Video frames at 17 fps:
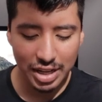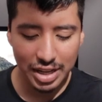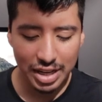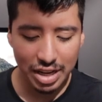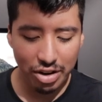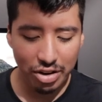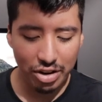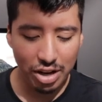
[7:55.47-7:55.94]

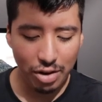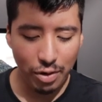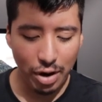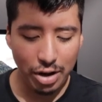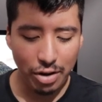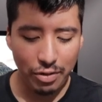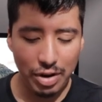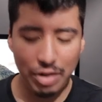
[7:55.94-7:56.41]
Here you can
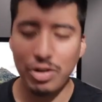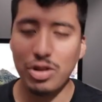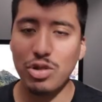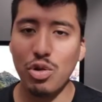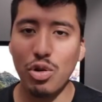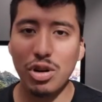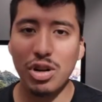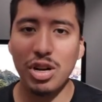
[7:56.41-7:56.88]
run your favorite
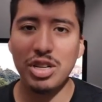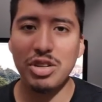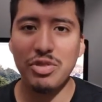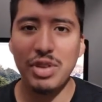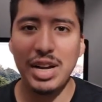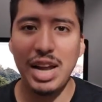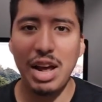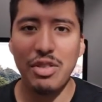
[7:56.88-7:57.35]

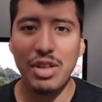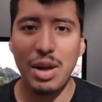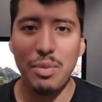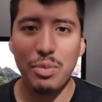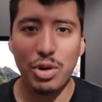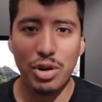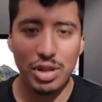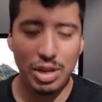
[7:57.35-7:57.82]
shortcuts right now that
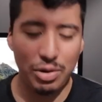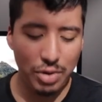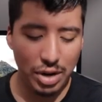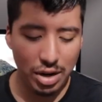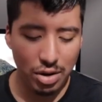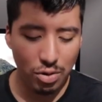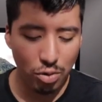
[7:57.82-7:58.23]
I'm currently running,